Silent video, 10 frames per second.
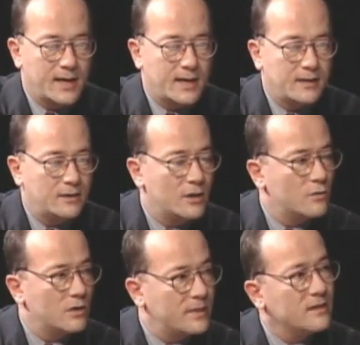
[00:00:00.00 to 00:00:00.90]
had
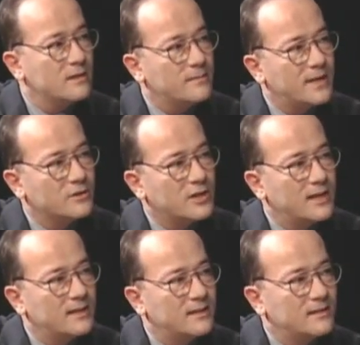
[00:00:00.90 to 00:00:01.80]
no opinion about
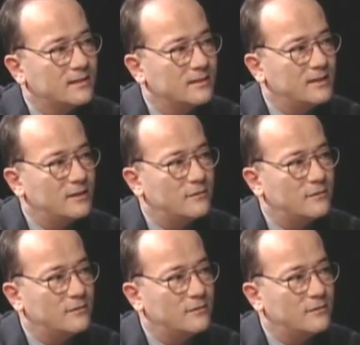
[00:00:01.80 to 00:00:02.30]
China,